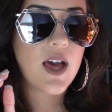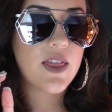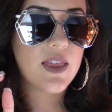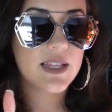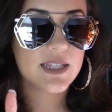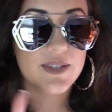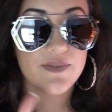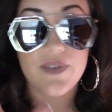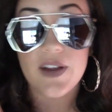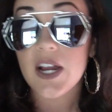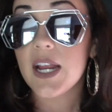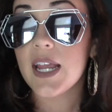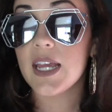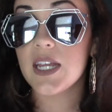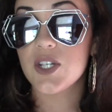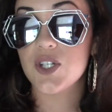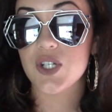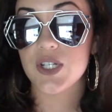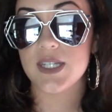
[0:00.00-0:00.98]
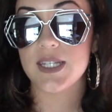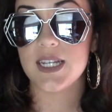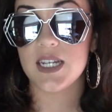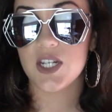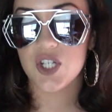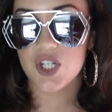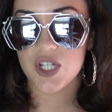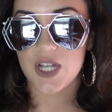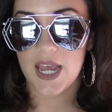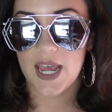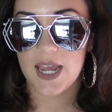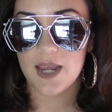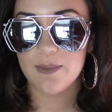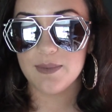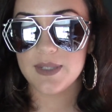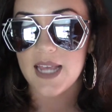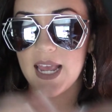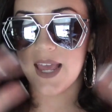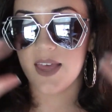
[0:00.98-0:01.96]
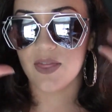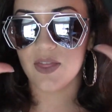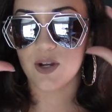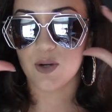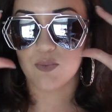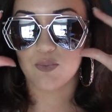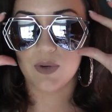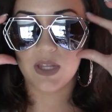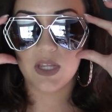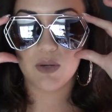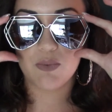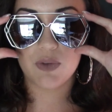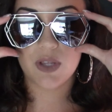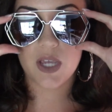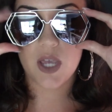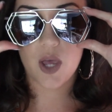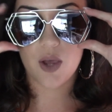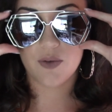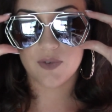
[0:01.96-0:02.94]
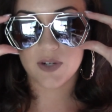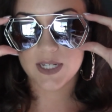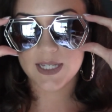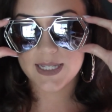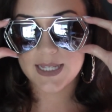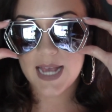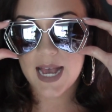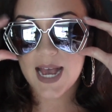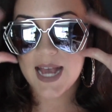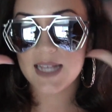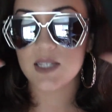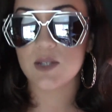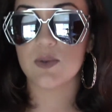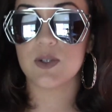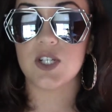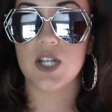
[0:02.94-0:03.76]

It's a very interesting shaped, and they're really, really oversized, which